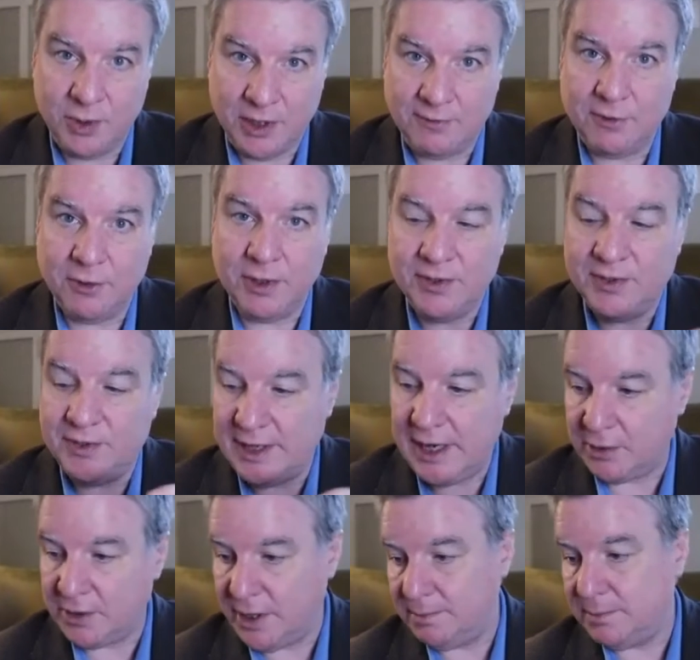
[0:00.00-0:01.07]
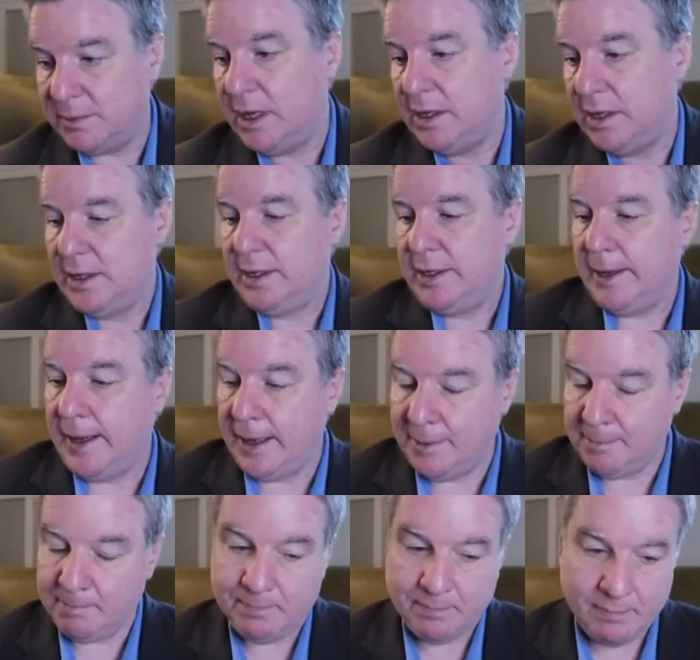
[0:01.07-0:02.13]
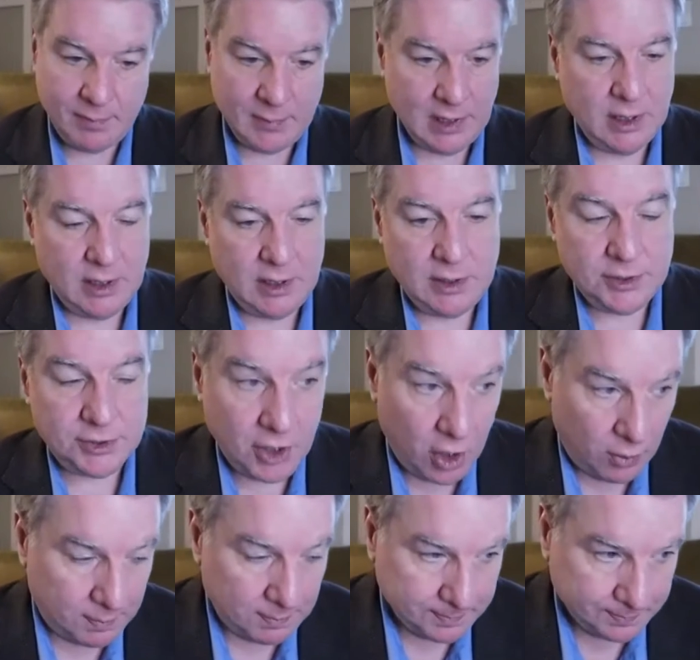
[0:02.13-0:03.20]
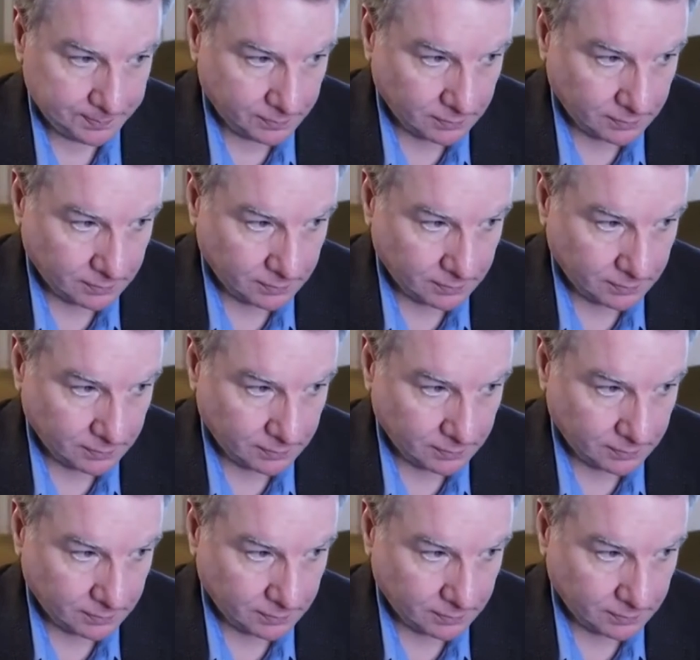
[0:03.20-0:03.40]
influence the outcome. So